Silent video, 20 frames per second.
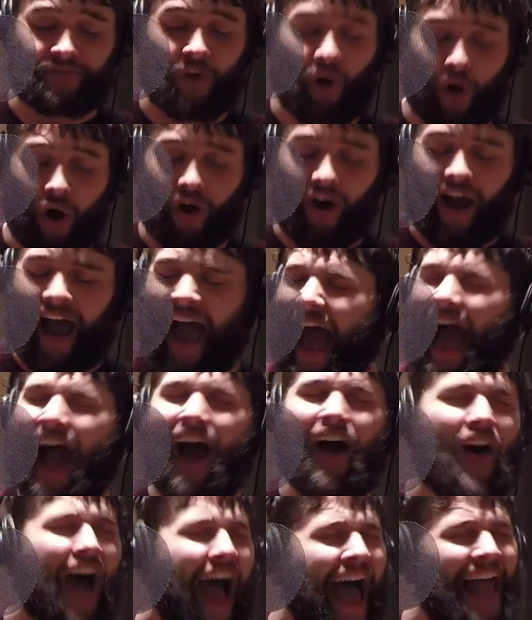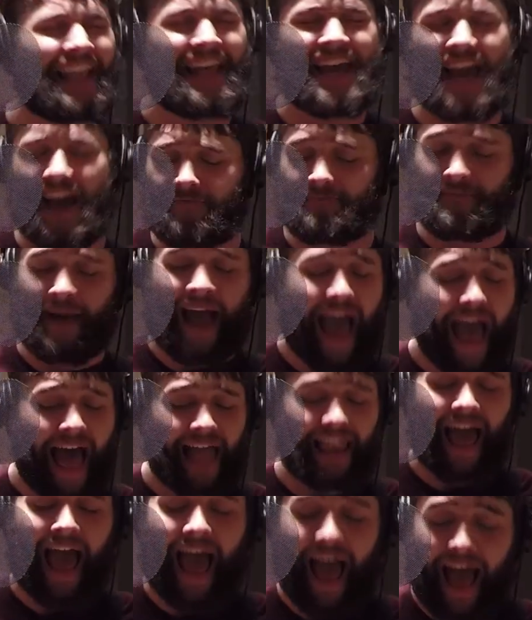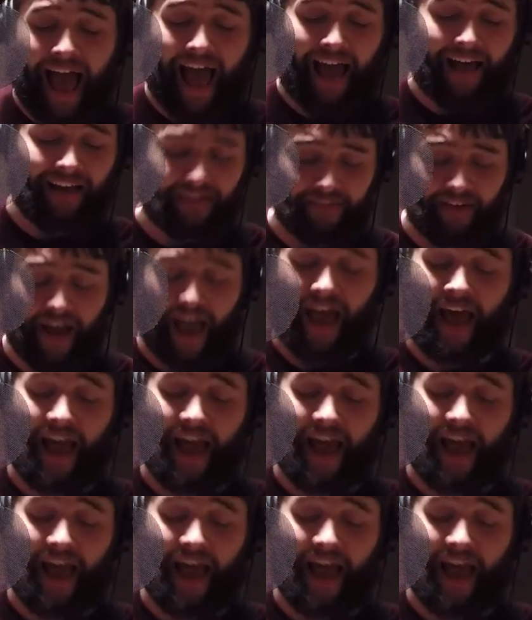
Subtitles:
for how I live my life.